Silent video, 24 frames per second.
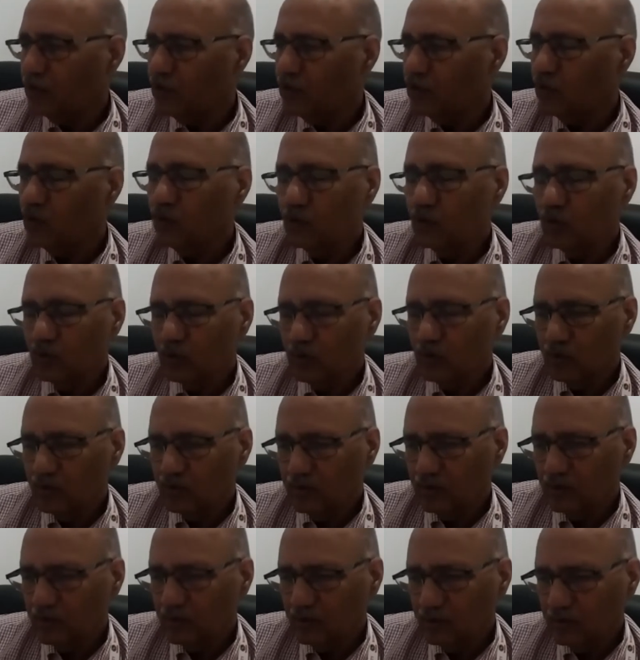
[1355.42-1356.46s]
to
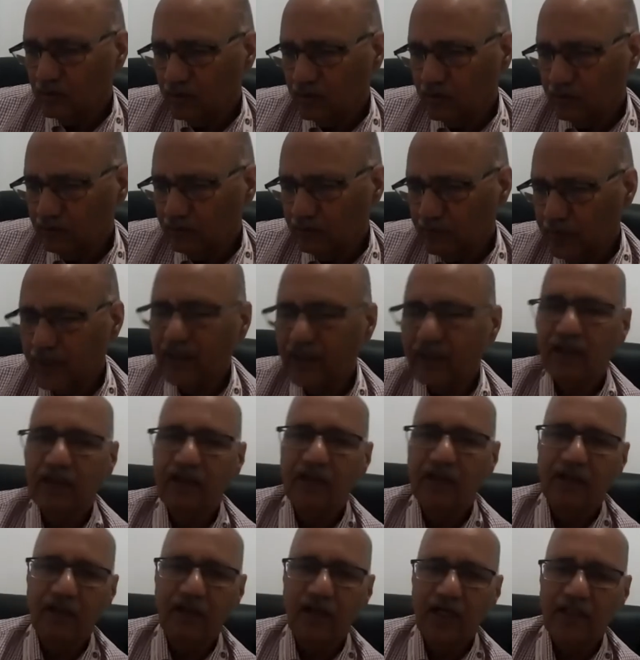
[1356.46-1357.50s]

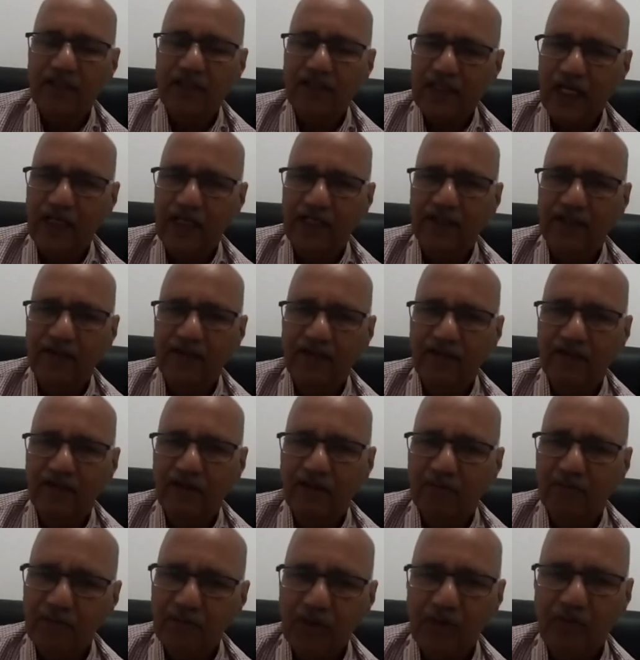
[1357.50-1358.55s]
bring a slide
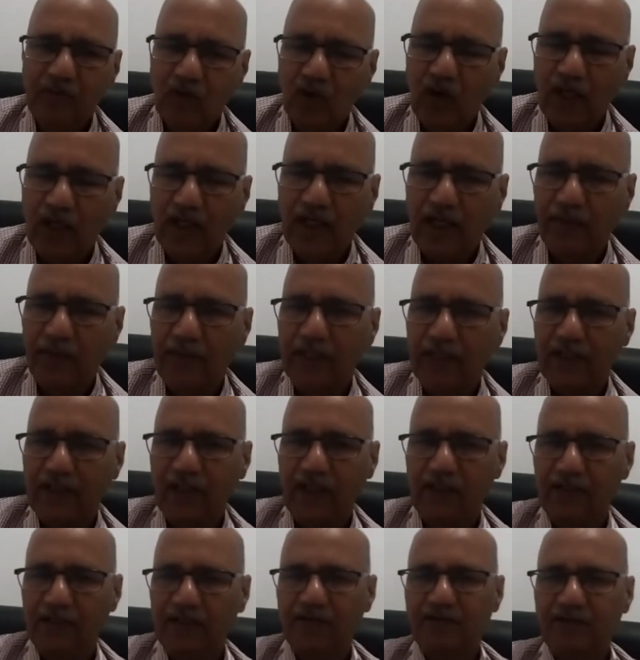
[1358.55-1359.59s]
before I comment on
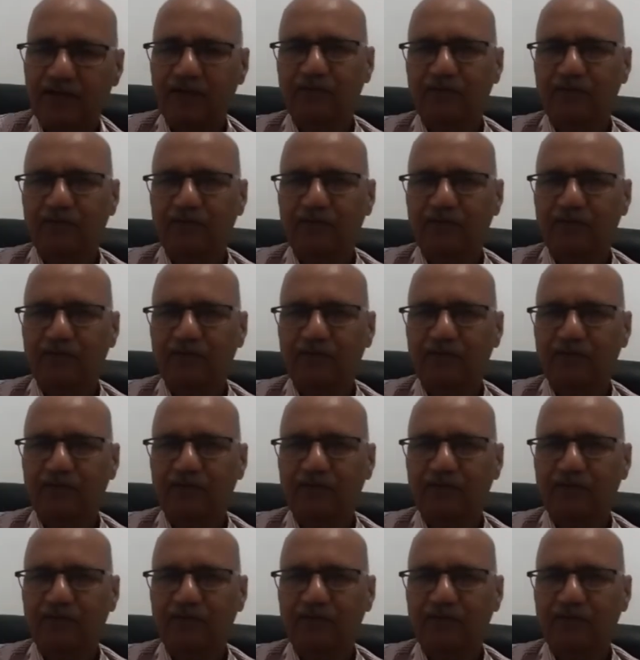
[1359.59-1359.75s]
it.